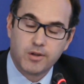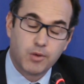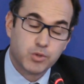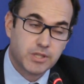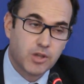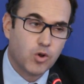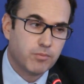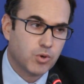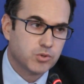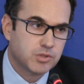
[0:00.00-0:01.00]
I would say
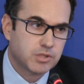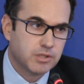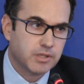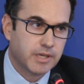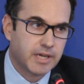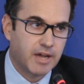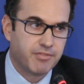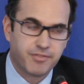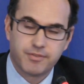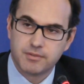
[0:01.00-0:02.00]
almost
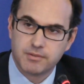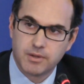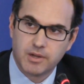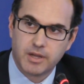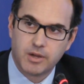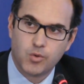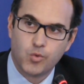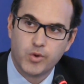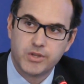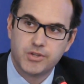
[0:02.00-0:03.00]
half
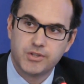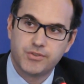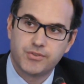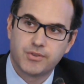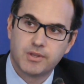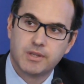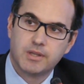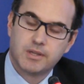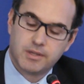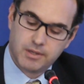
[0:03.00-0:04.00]
which is
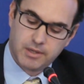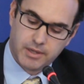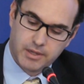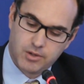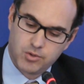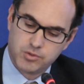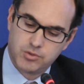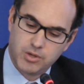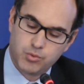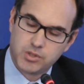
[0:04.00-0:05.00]

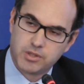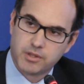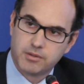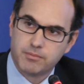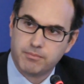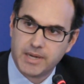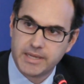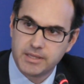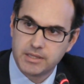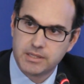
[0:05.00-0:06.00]
contributed
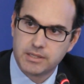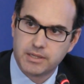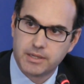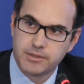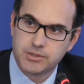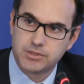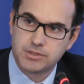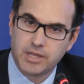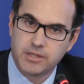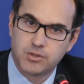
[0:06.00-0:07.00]
by
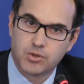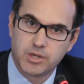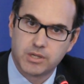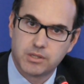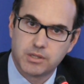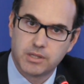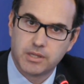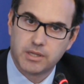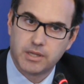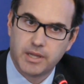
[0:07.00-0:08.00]
state-owned
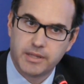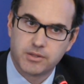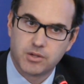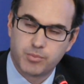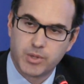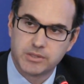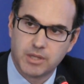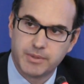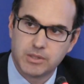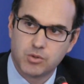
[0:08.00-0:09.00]
enterprise.
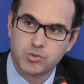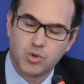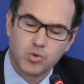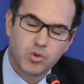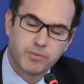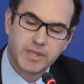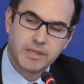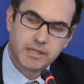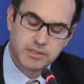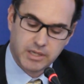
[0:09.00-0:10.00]
I mean, don't quote me
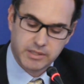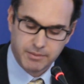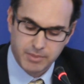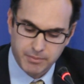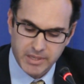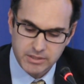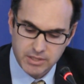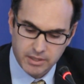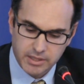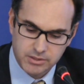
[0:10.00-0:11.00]
in the exact number, but
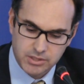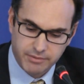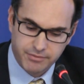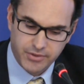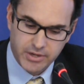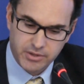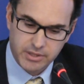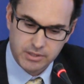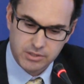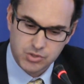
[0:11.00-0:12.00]
it's a
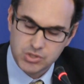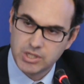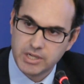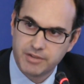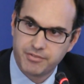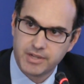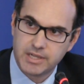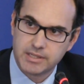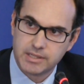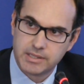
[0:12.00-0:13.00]
very
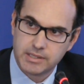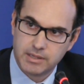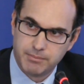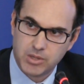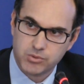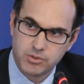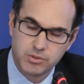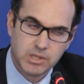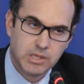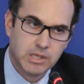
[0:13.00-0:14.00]
significant amount.